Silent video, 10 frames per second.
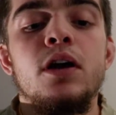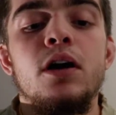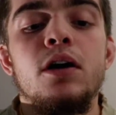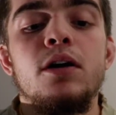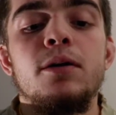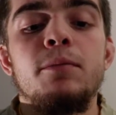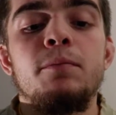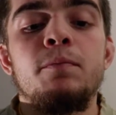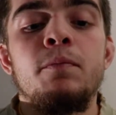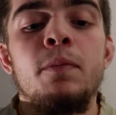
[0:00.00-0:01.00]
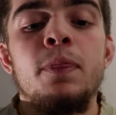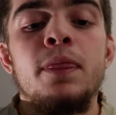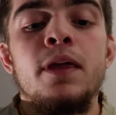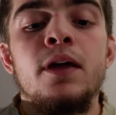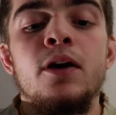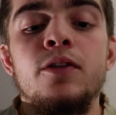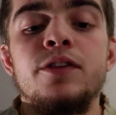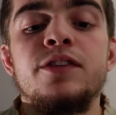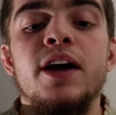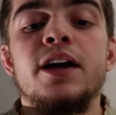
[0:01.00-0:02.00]
On the
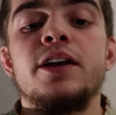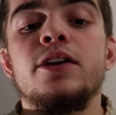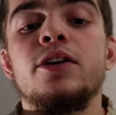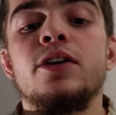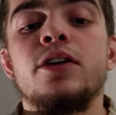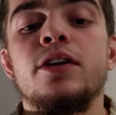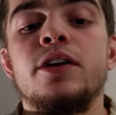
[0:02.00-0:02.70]
side here